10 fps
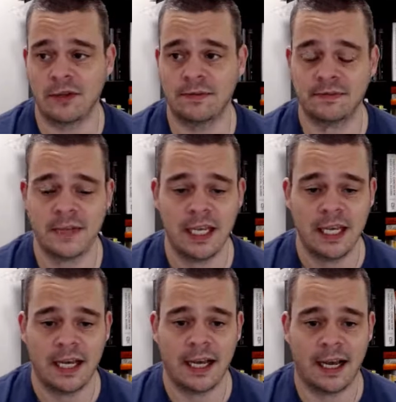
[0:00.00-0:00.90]
So
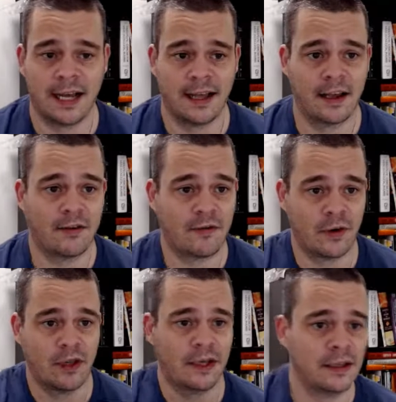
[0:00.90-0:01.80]

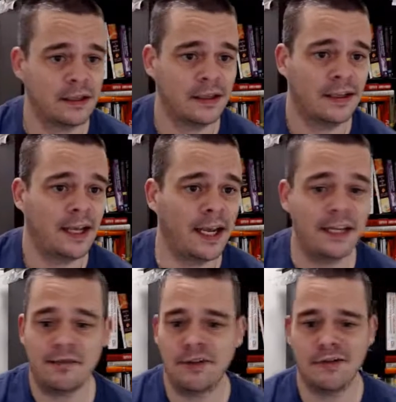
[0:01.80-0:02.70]
for the
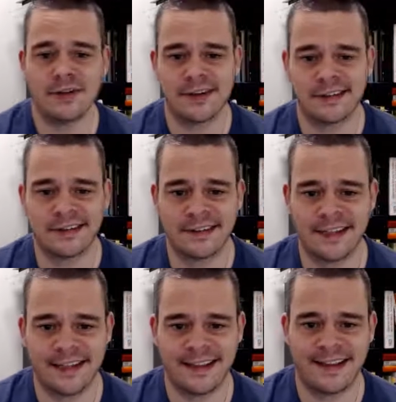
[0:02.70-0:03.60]
8 of you
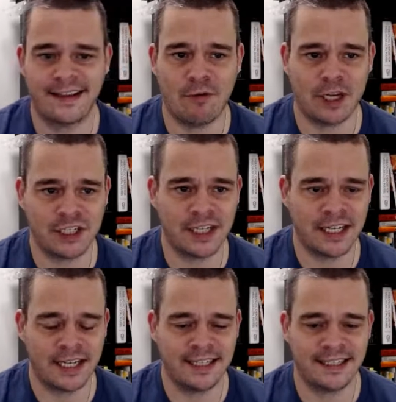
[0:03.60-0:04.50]
that watched
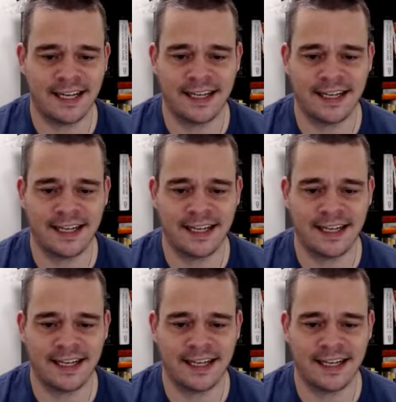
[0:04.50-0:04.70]
tonight,